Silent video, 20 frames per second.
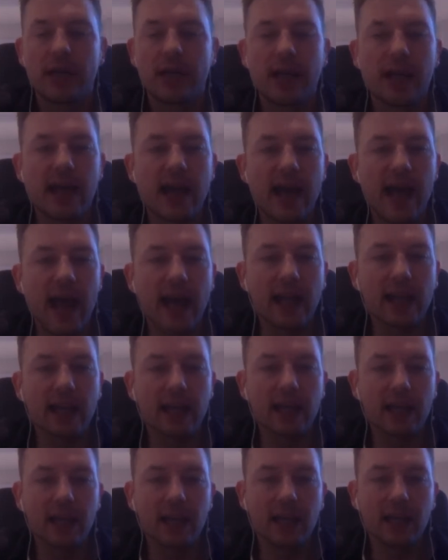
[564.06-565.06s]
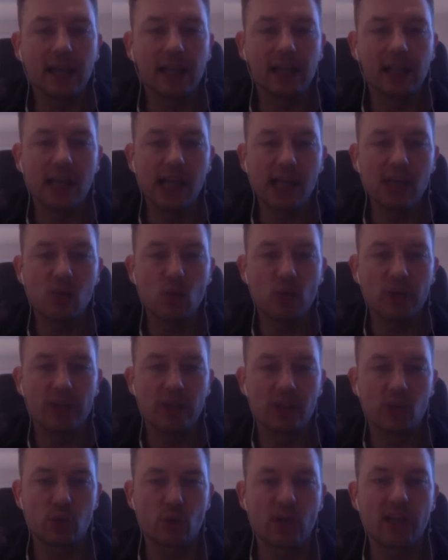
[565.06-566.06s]
And then when the
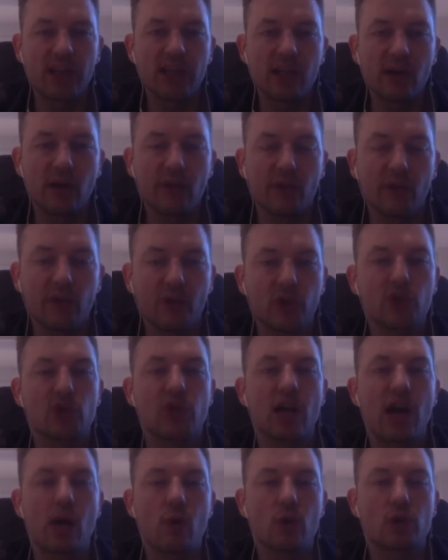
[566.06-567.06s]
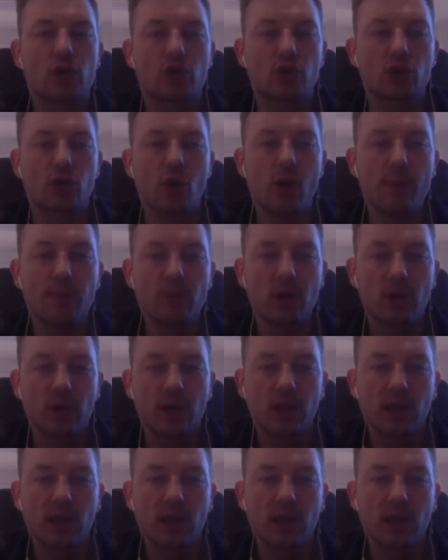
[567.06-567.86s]
trading of the first hour stopped,